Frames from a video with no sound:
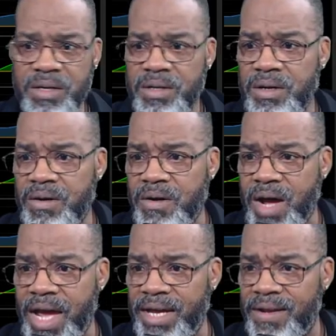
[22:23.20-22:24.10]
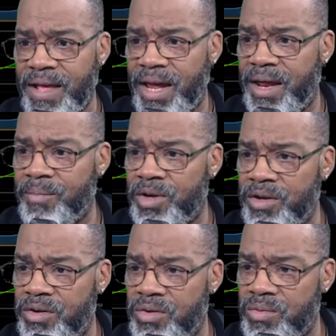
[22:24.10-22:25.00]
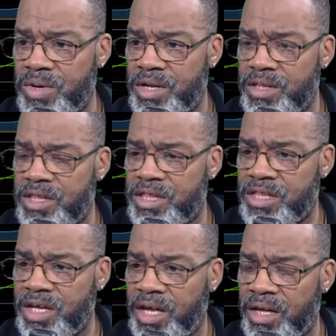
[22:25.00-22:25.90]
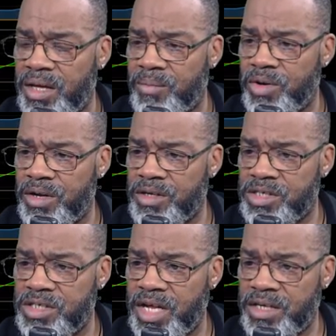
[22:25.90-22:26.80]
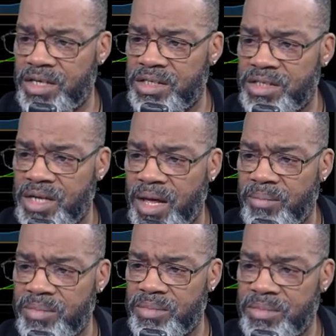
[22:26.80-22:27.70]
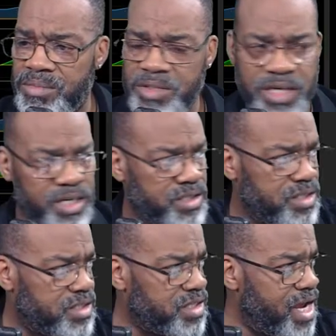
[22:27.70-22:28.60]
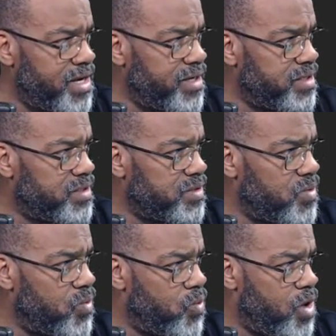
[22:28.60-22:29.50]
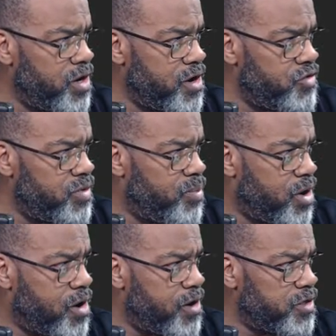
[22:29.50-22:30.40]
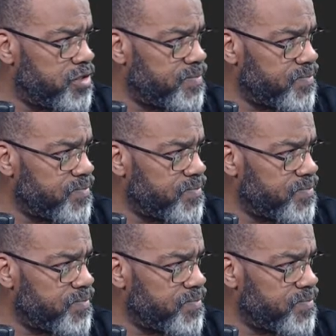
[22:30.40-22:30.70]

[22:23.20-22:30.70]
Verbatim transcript: All right. And I'm going to do one other thing. I'm going to set this up, change the settings. 100 bars,